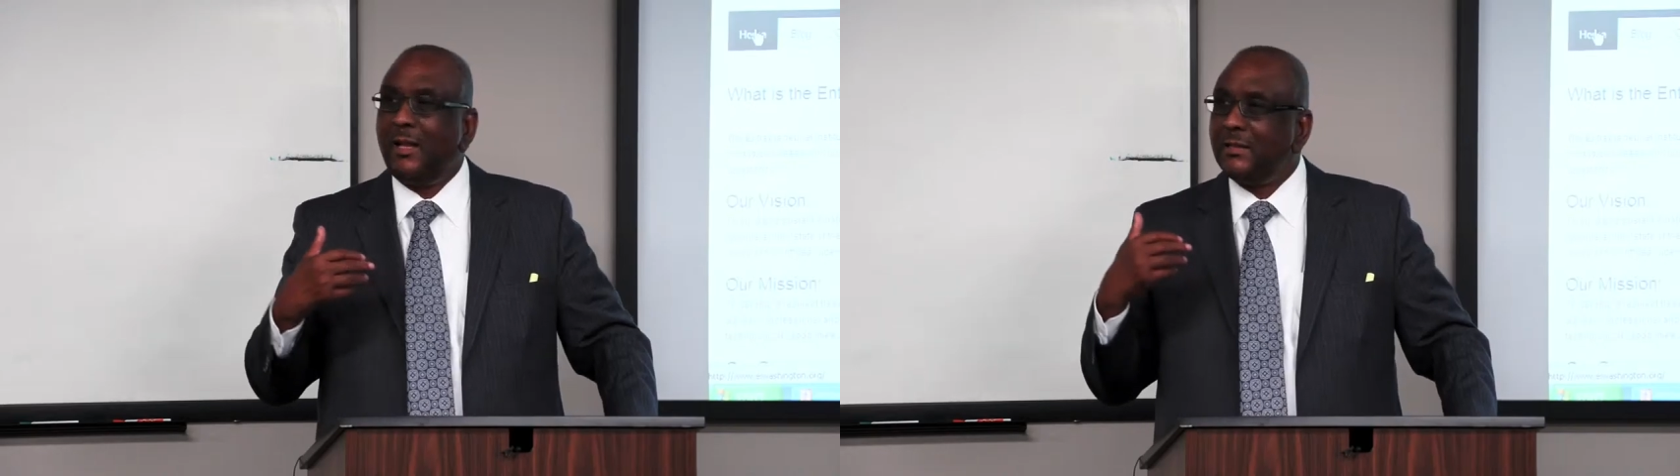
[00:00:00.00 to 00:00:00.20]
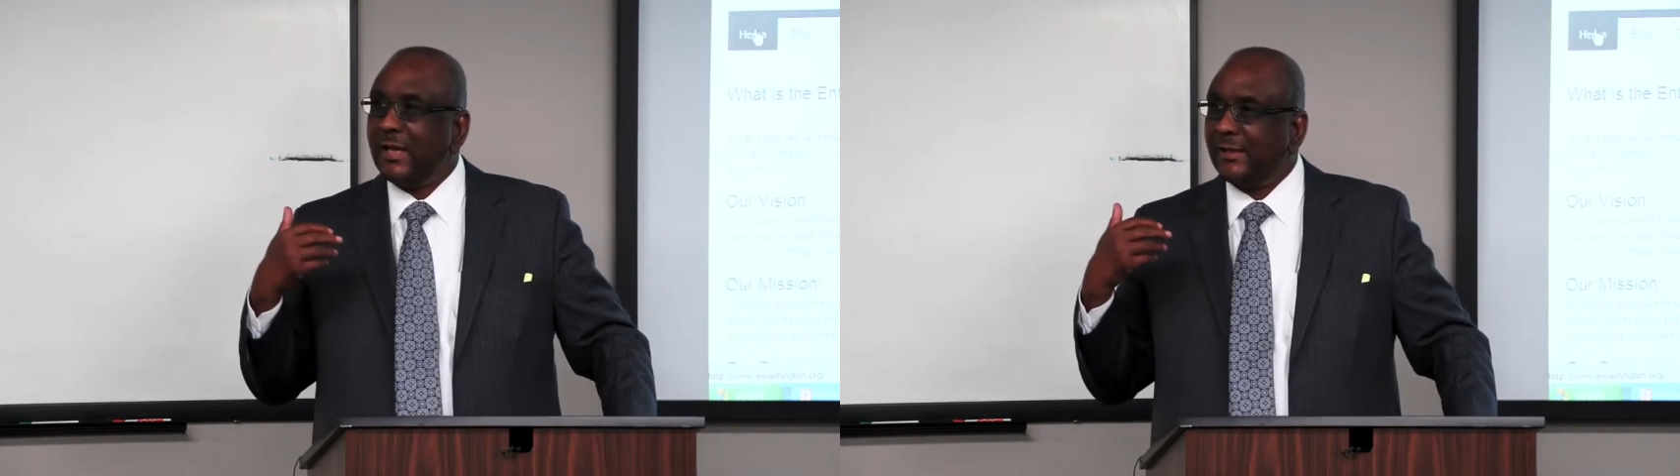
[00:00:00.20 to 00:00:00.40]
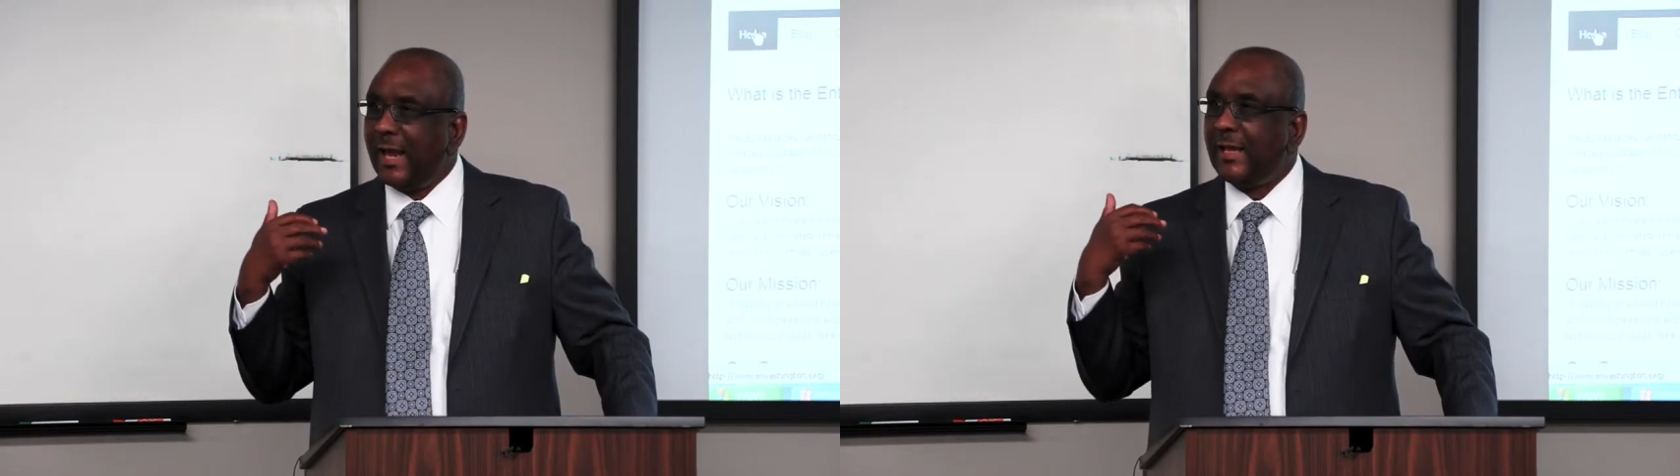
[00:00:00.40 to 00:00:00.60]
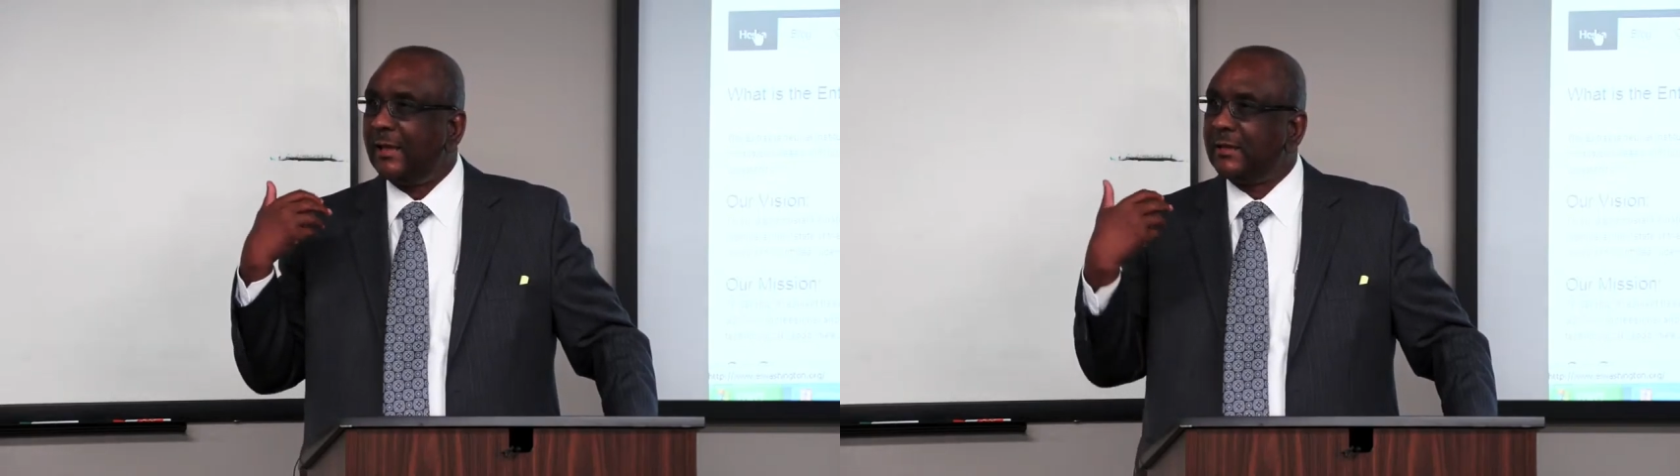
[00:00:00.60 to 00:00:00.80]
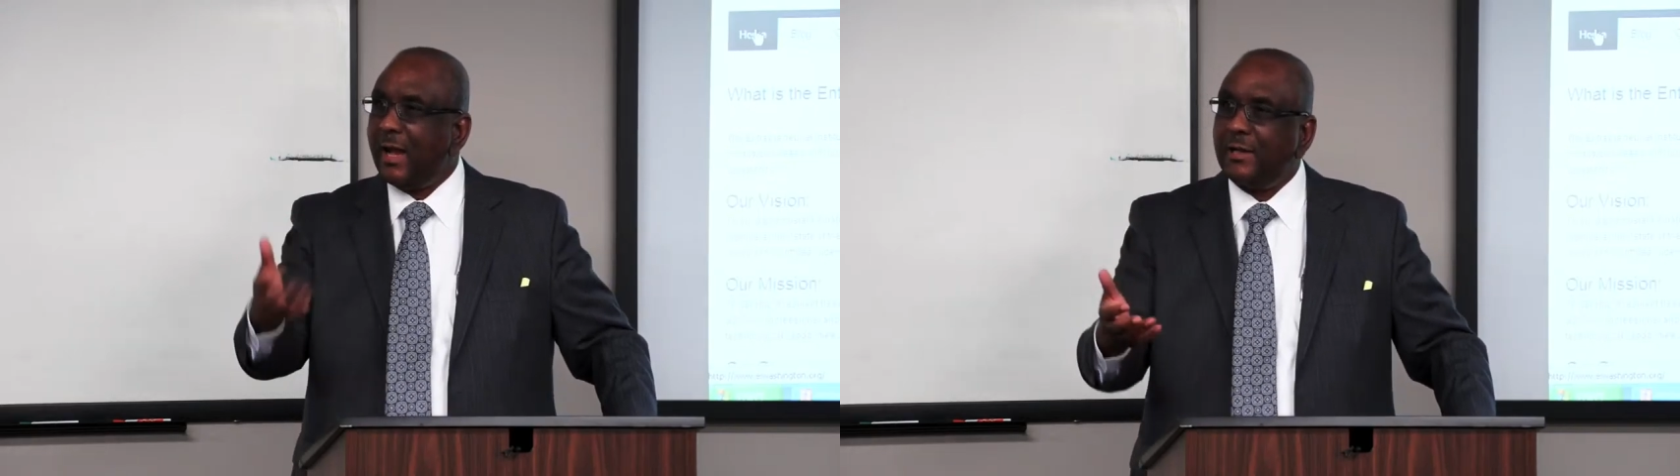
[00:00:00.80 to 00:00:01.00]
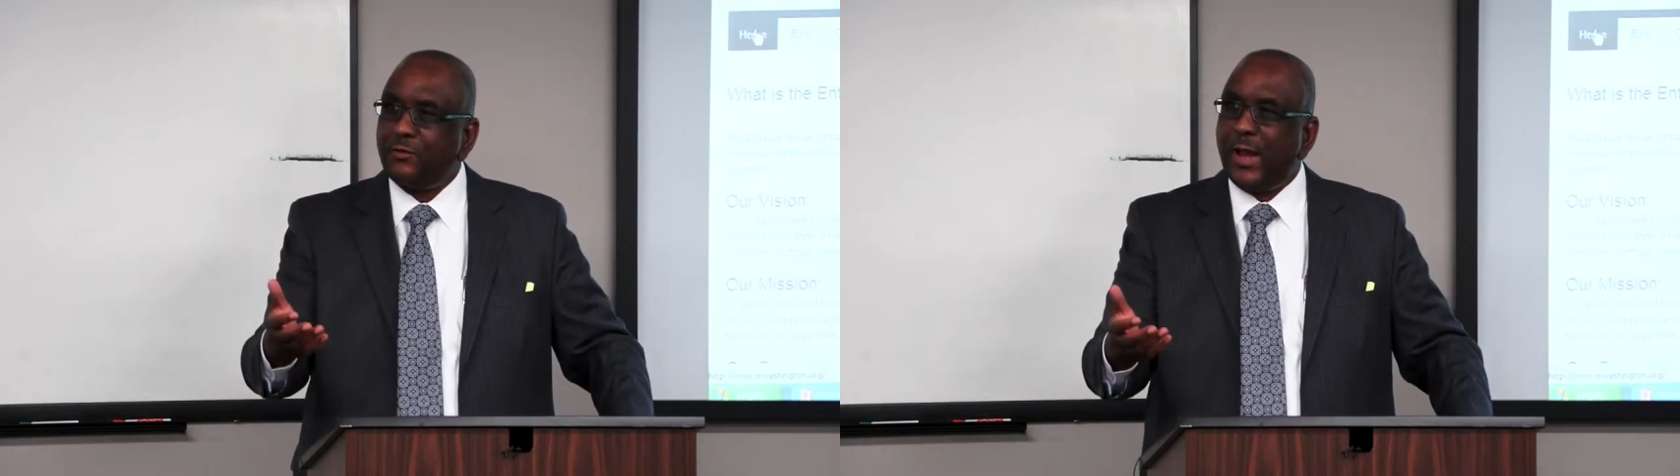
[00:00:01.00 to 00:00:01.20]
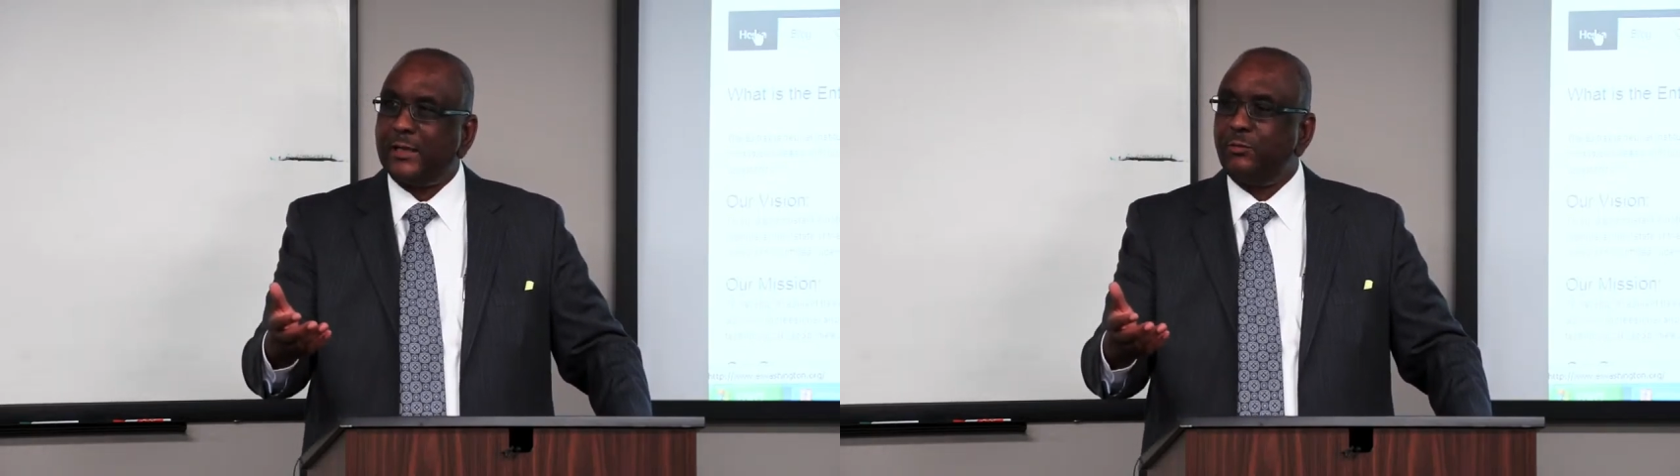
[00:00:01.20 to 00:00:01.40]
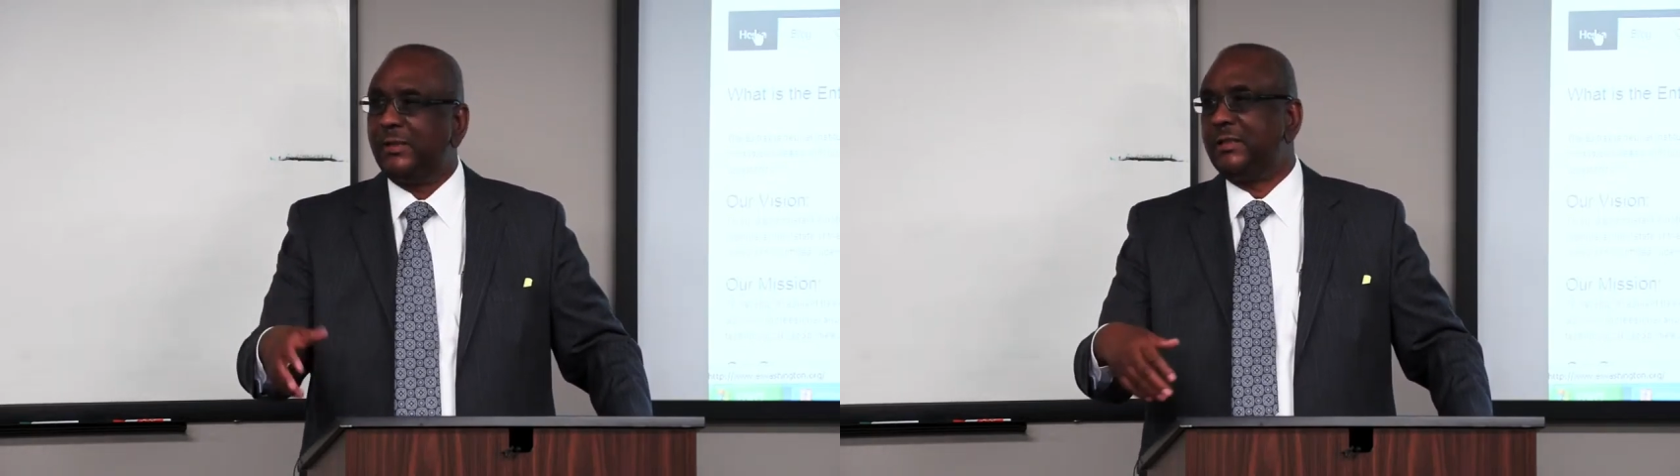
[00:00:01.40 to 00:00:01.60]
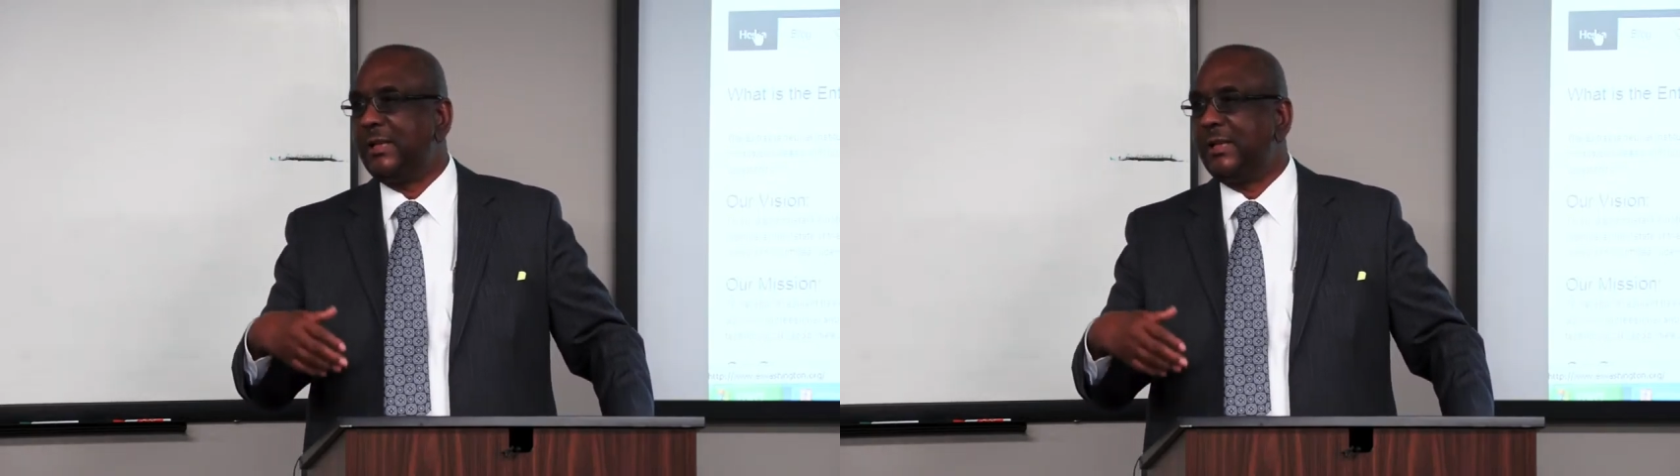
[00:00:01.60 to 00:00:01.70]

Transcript: is that they get contracts with the